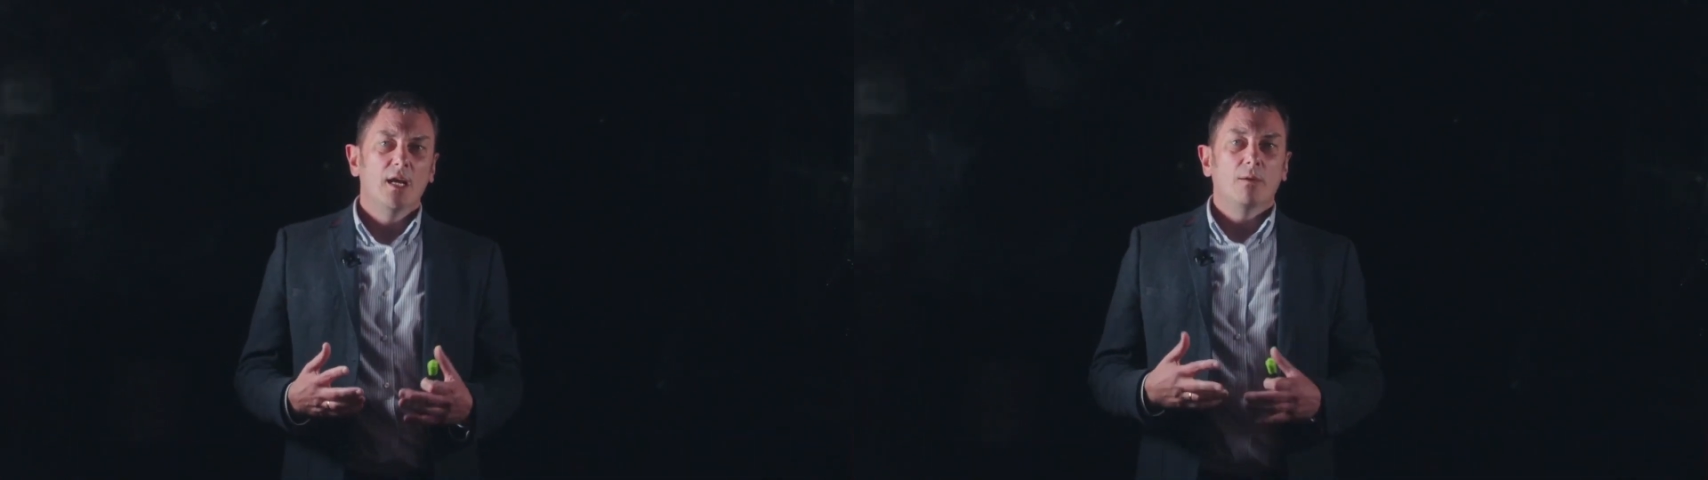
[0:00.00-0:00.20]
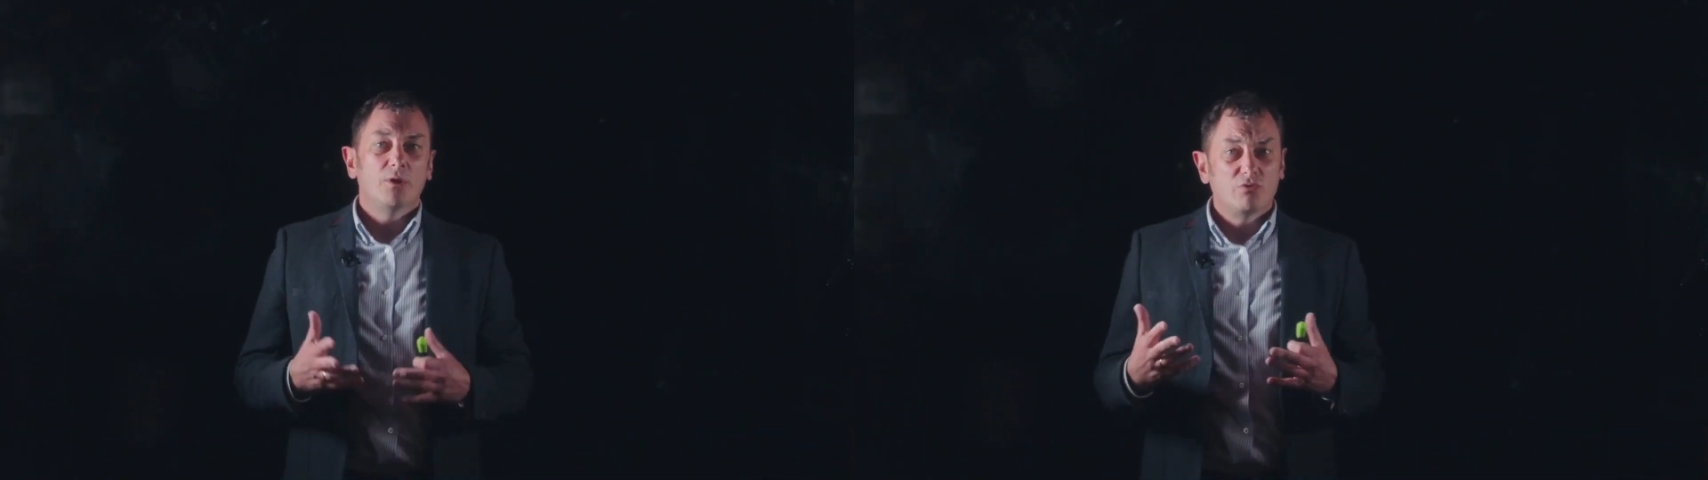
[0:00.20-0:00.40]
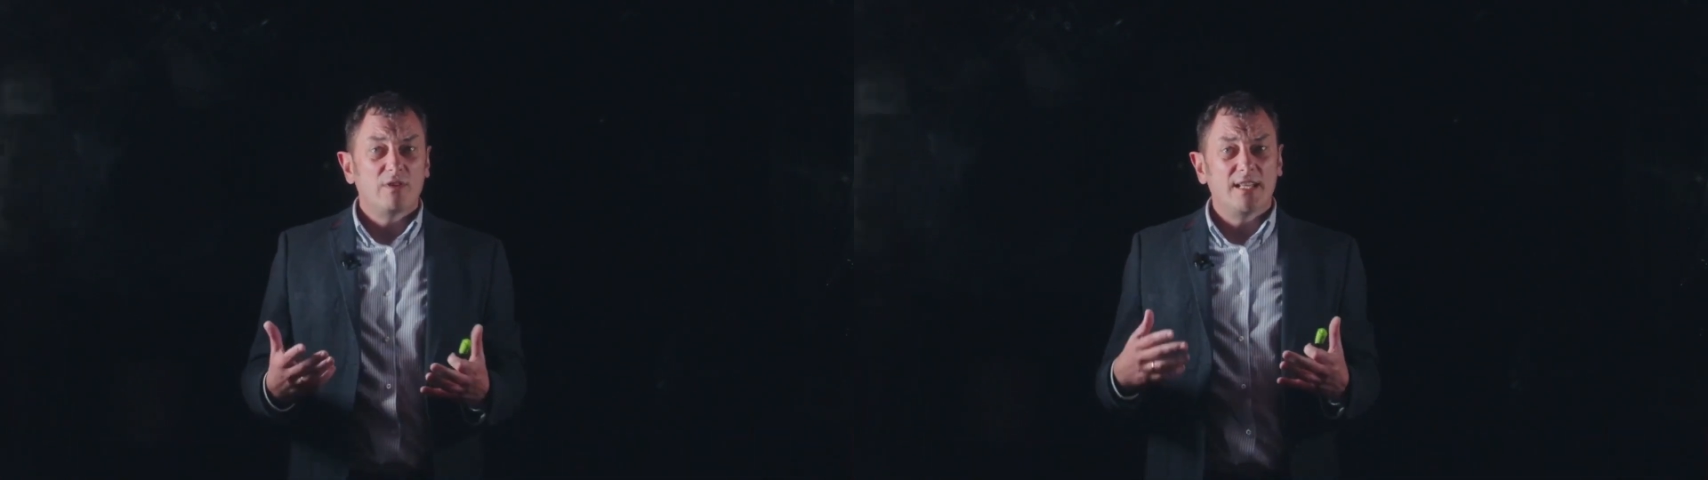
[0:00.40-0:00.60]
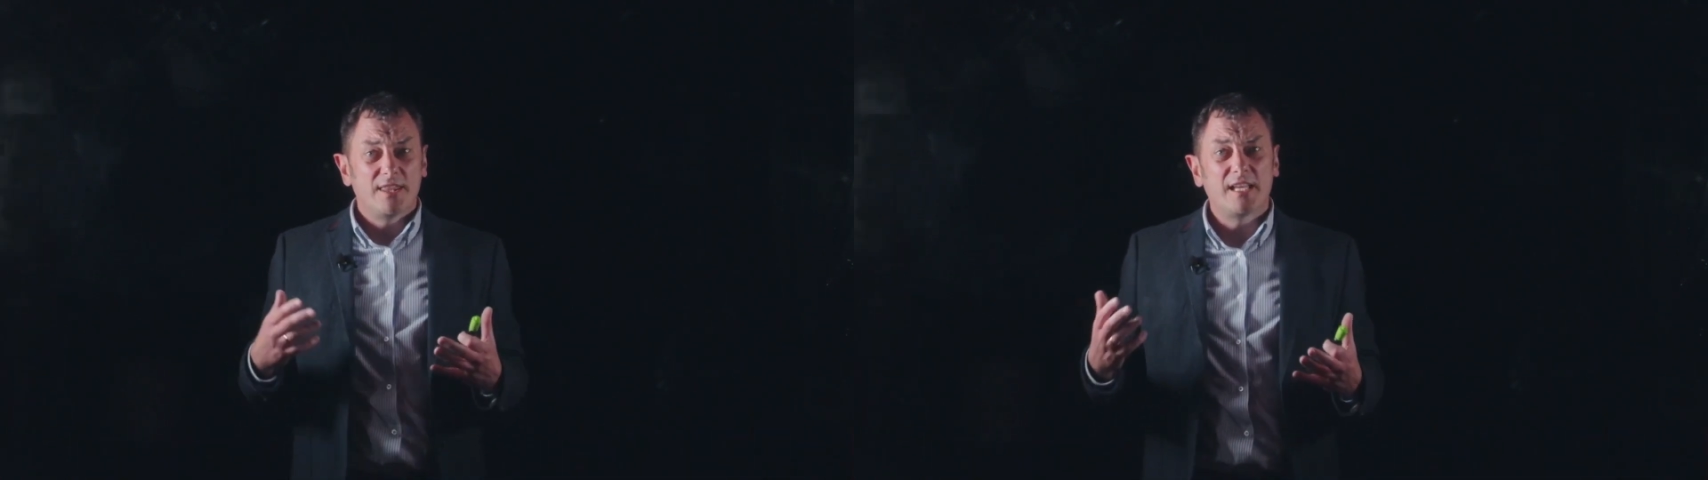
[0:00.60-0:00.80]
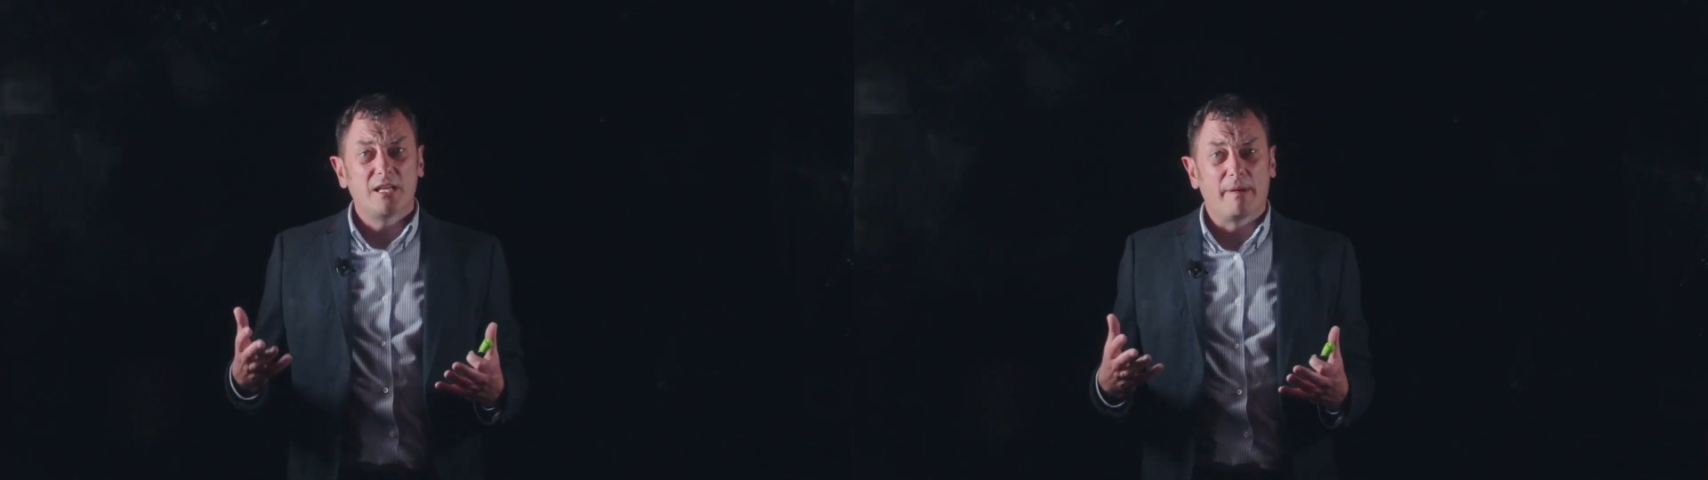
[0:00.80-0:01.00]
we should really
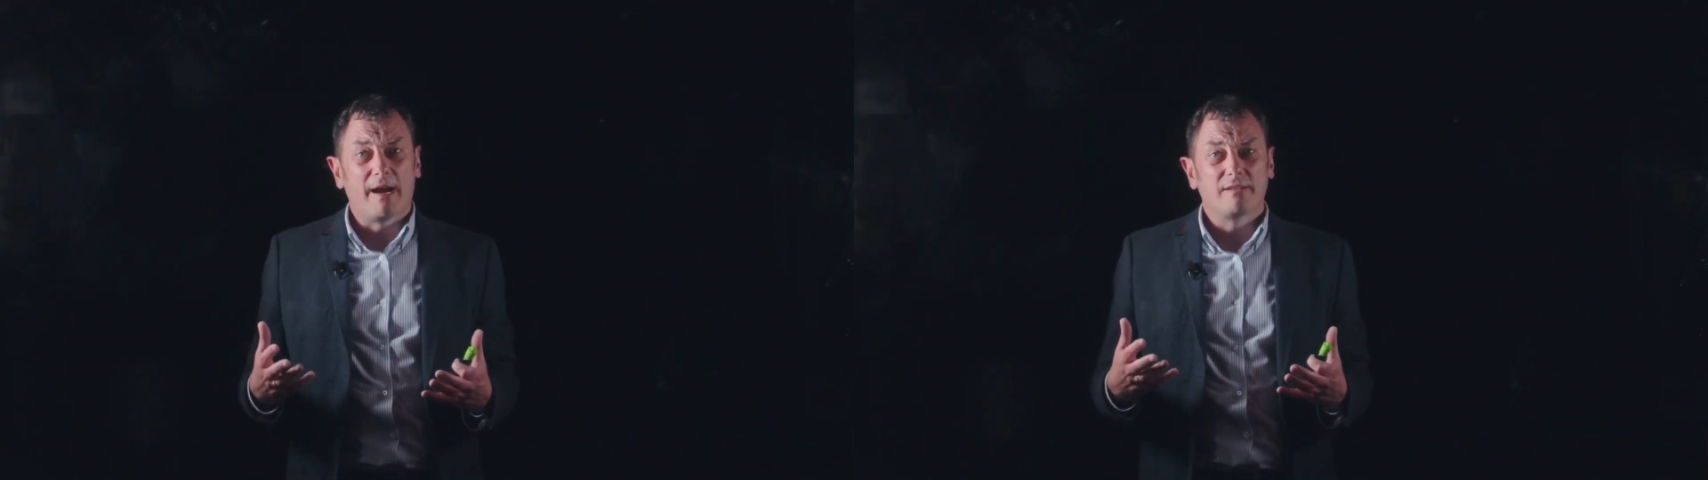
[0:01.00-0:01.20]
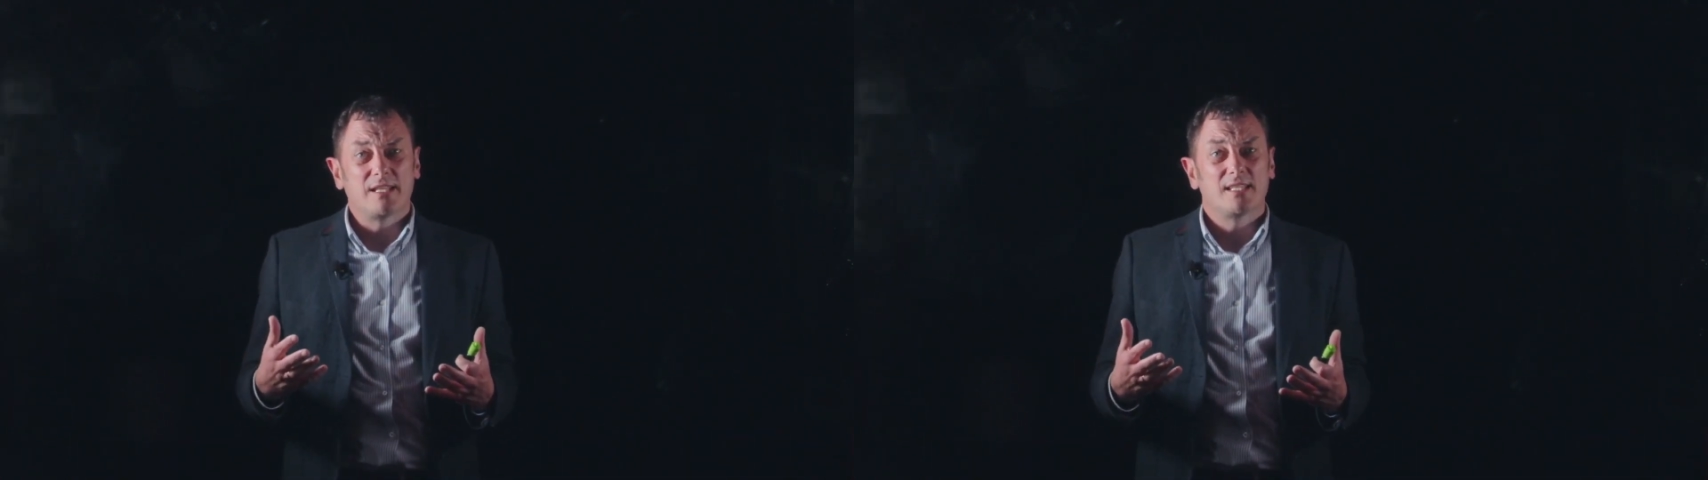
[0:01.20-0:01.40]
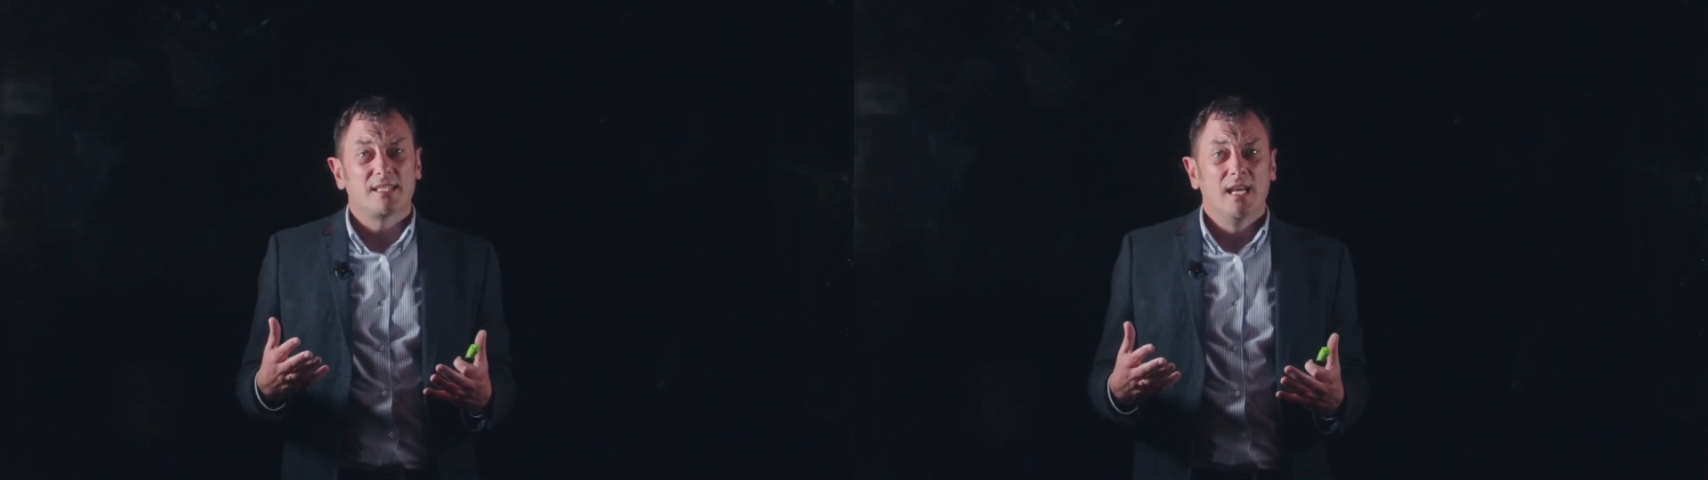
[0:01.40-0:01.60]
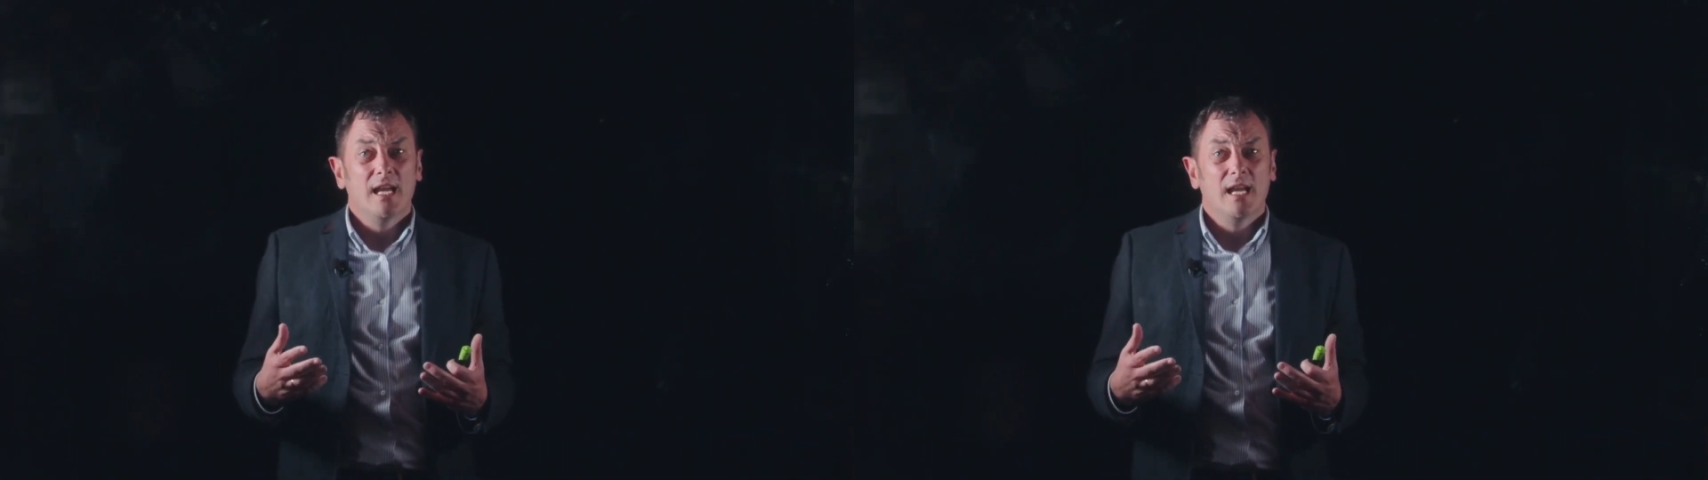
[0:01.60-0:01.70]
think about it